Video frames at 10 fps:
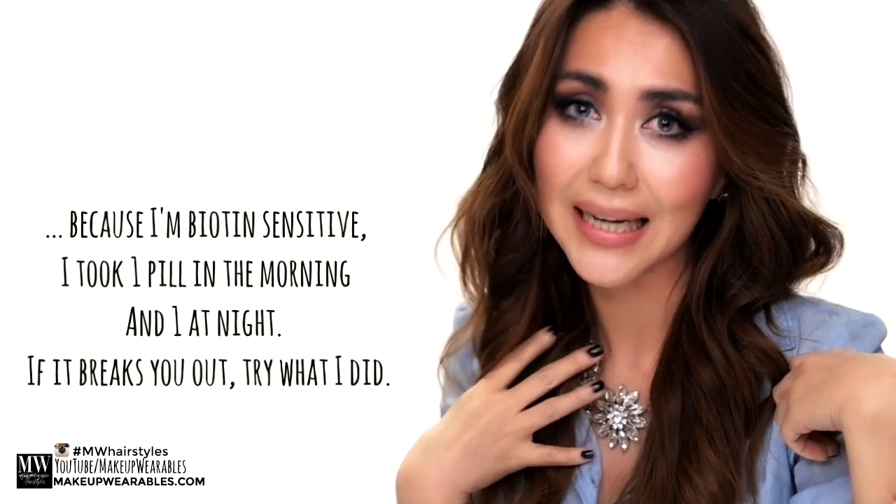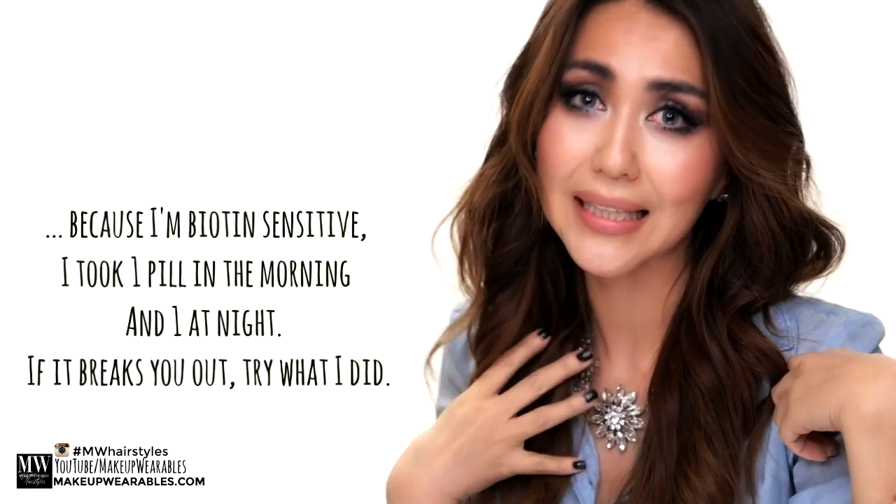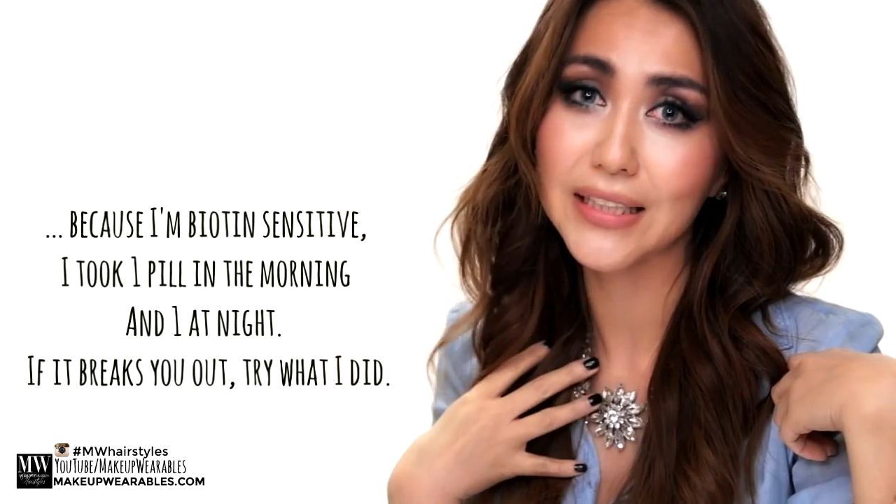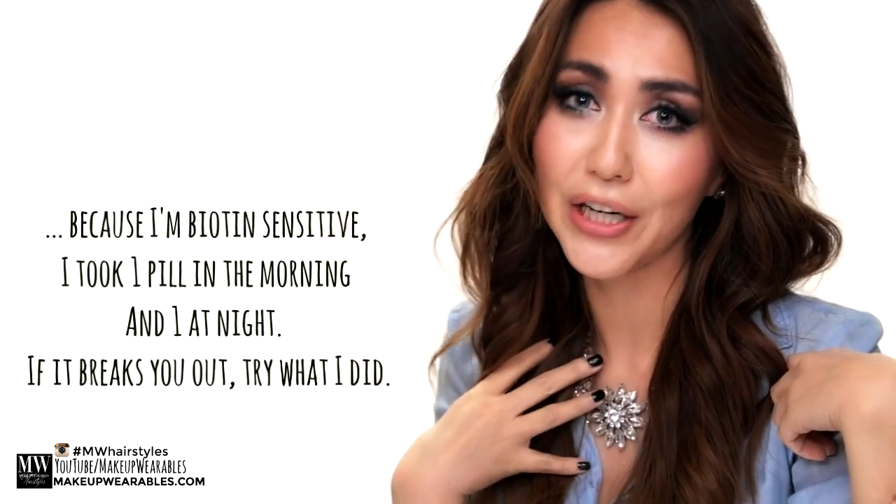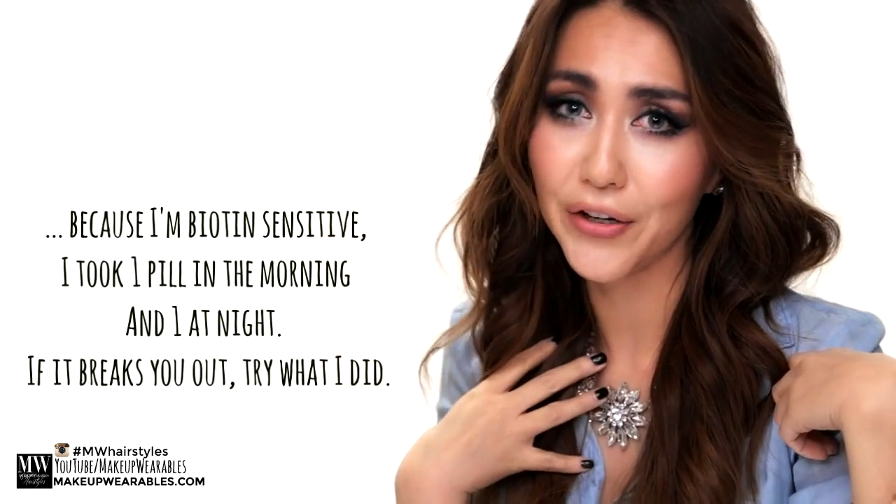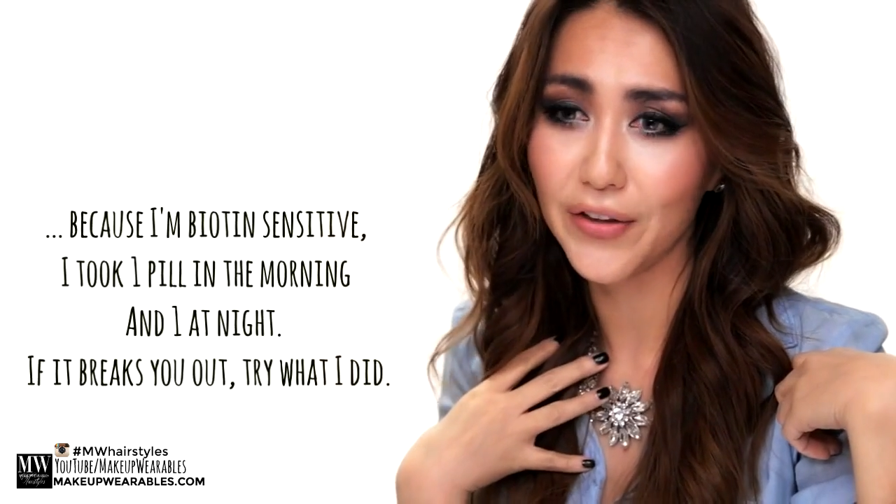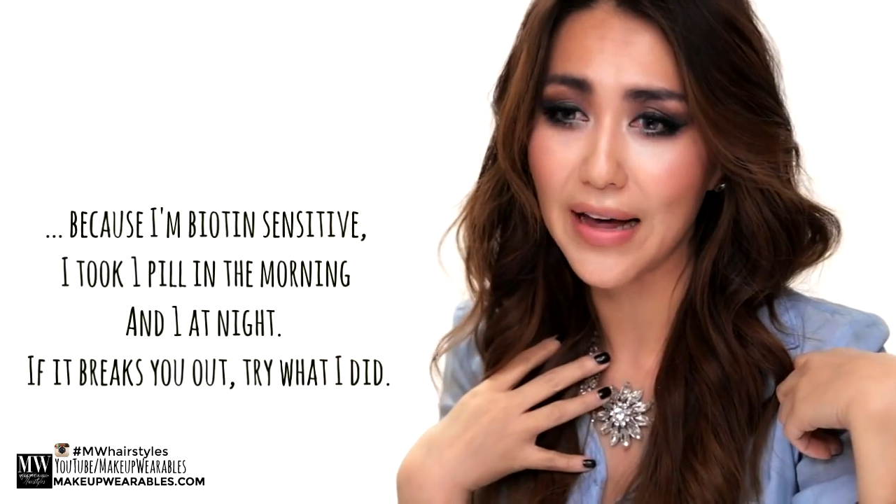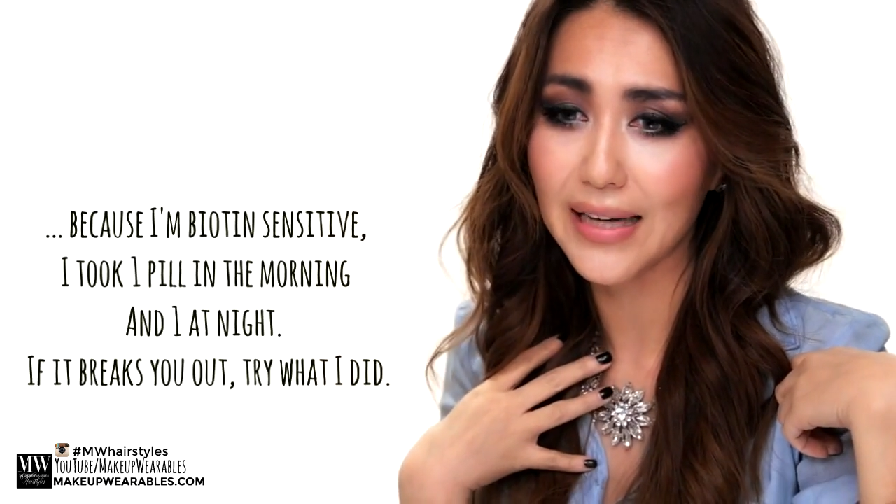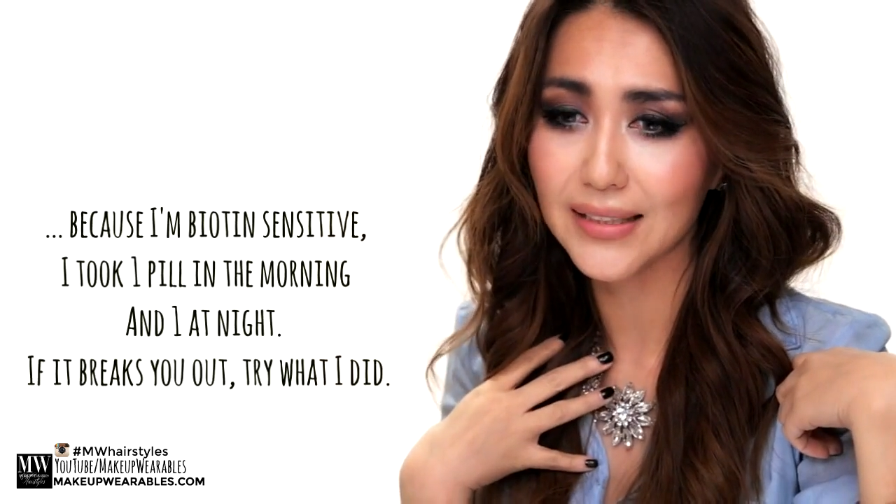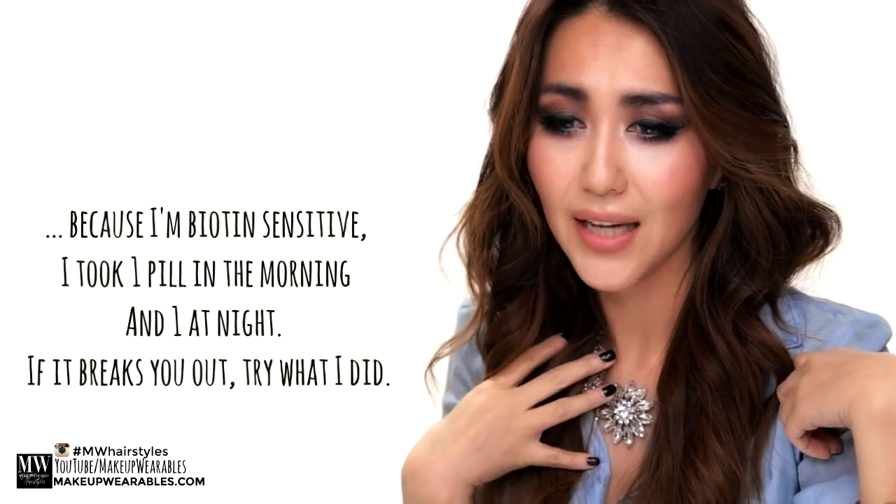I can tell you
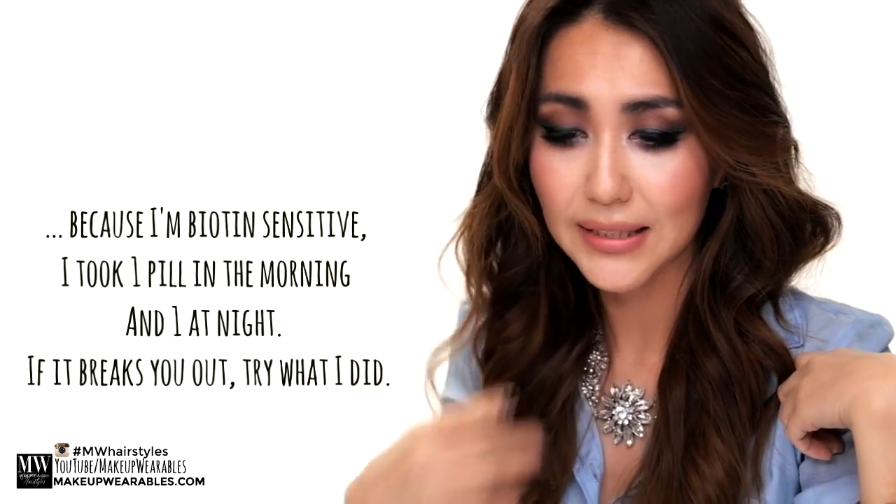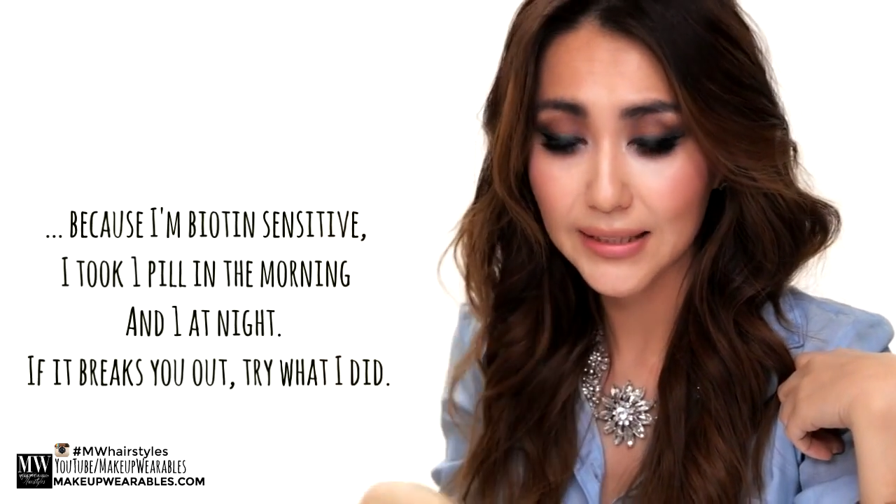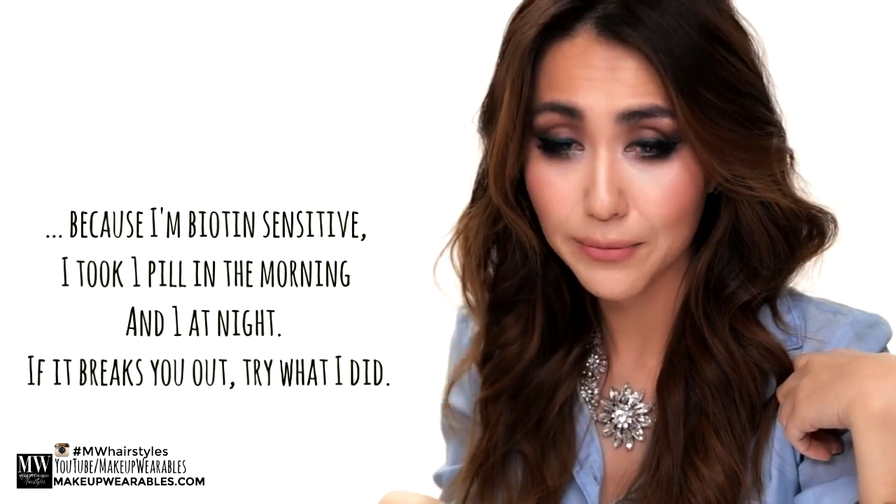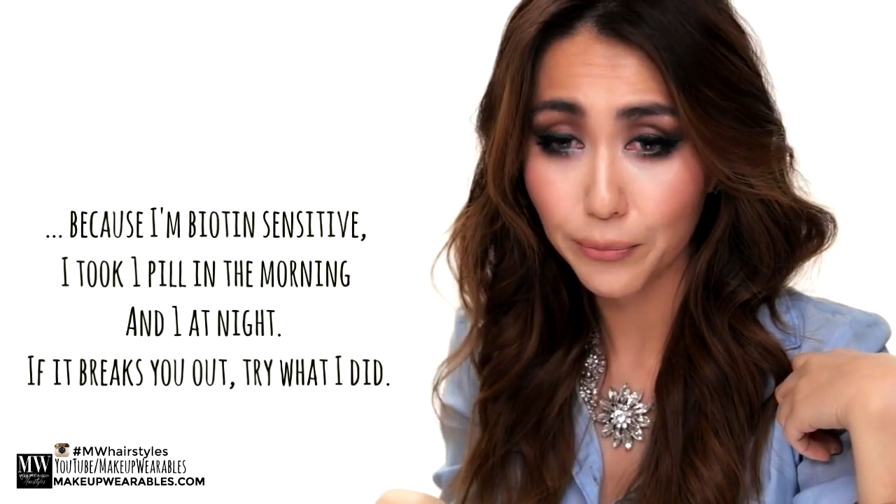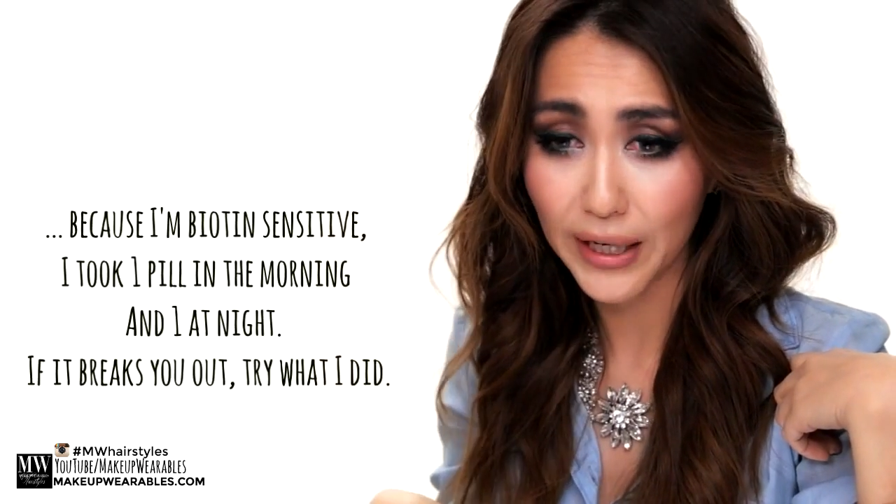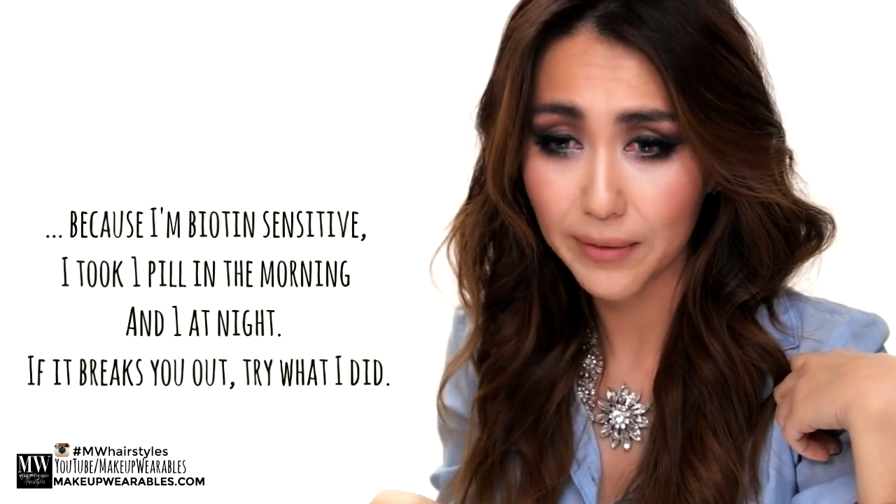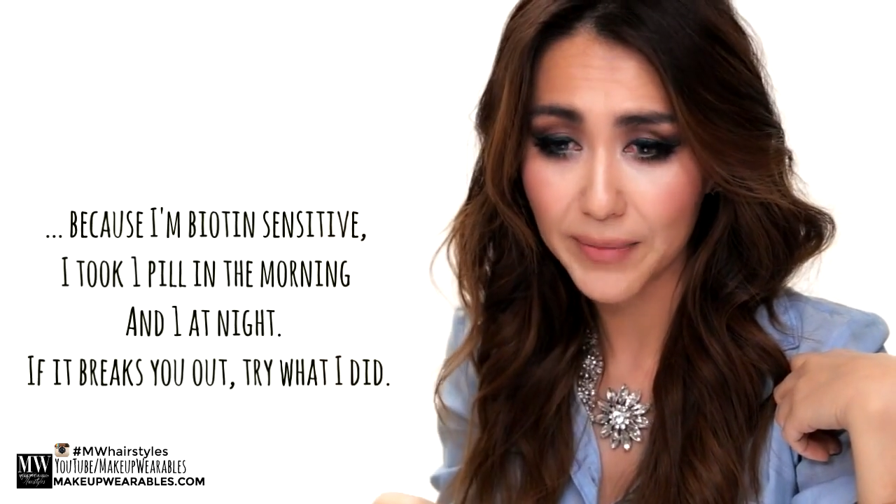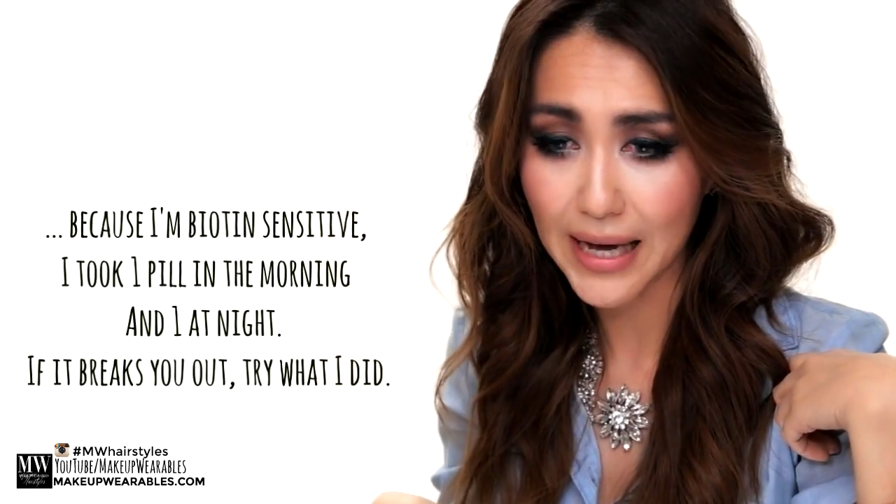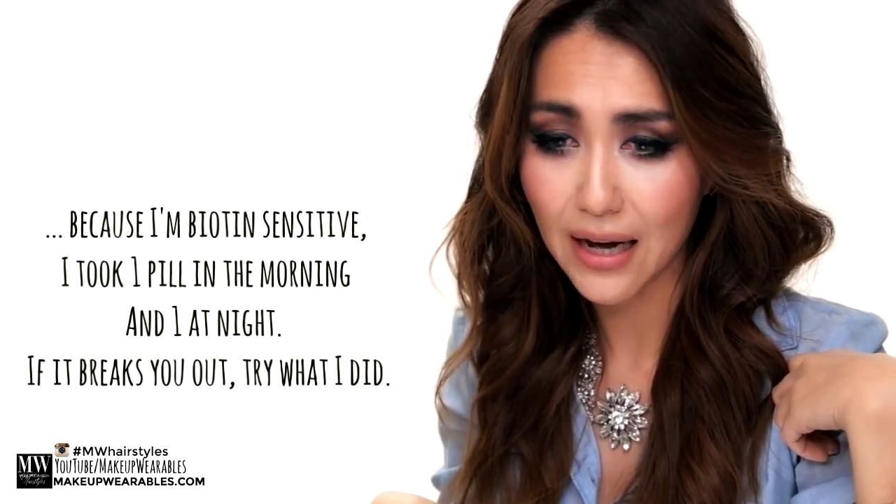that this didn't break me